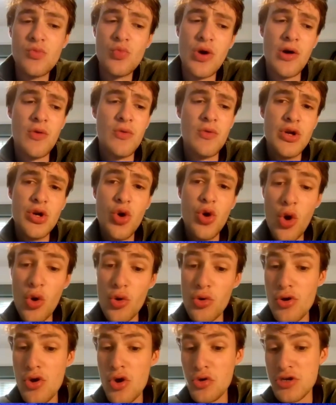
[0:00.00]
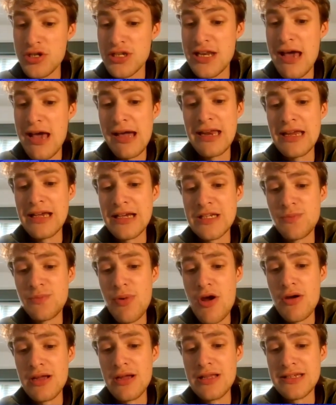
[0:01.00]
well, not just lacking
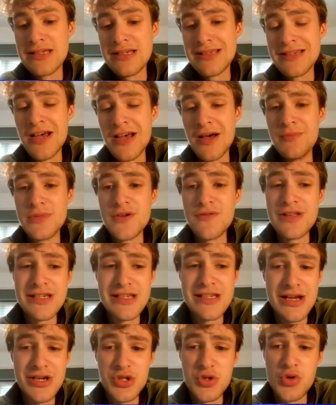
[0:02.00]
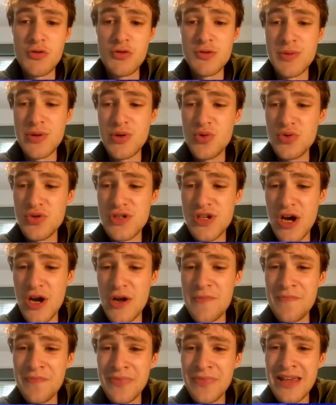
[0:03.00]
experience in terms of international tournaments, but
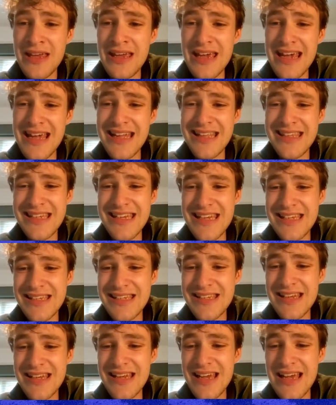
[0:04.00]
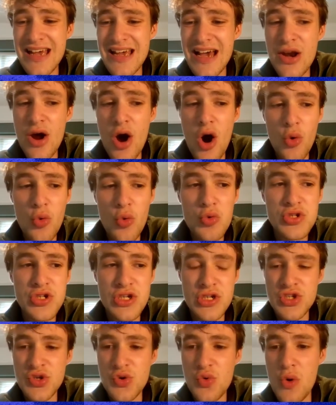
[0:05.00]
also it is an
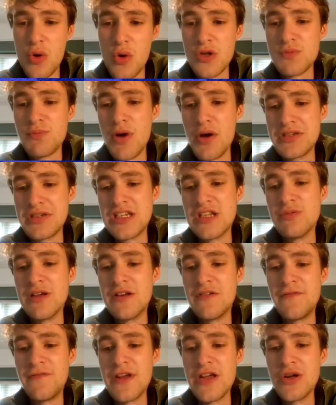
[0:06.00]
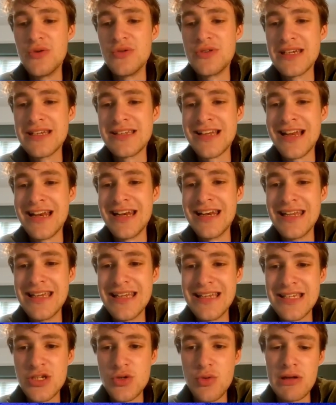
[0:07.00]
older squad. Most of the midfield is at
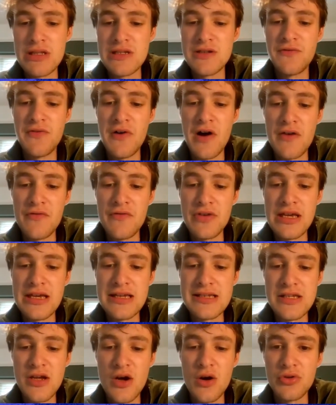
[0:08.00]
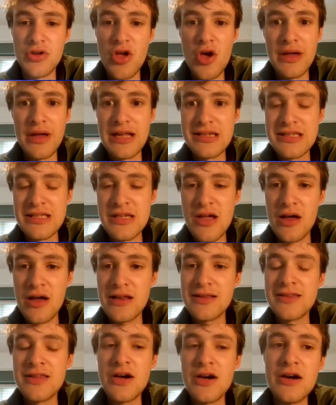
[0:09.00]
least 25 years old, going into the early
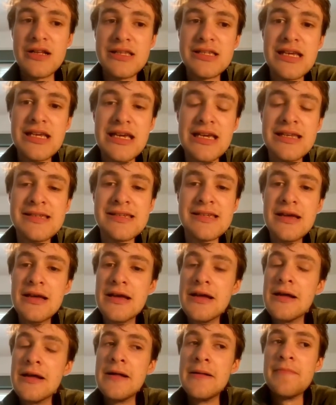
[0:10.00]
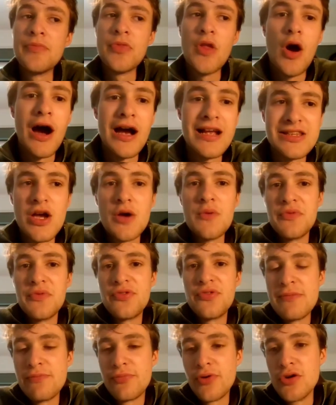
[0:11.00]
30s. I don't
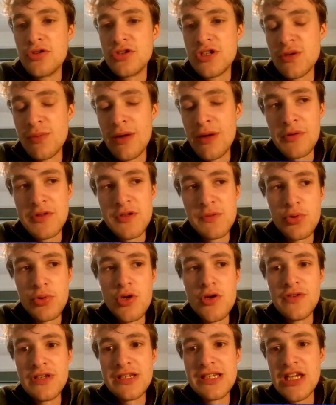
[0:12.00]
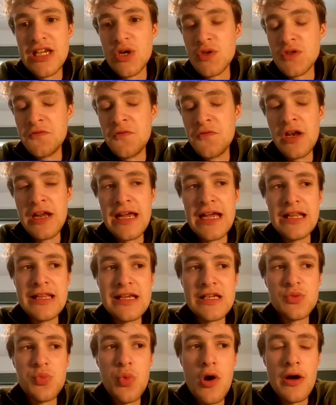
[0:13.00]
think Broach is going to be able to prove his skills fully in
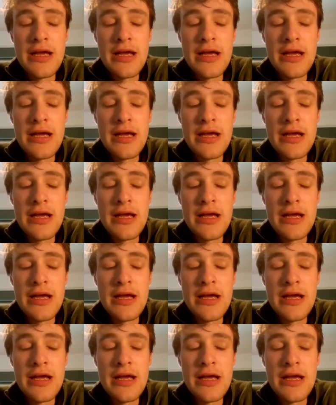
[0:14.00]
this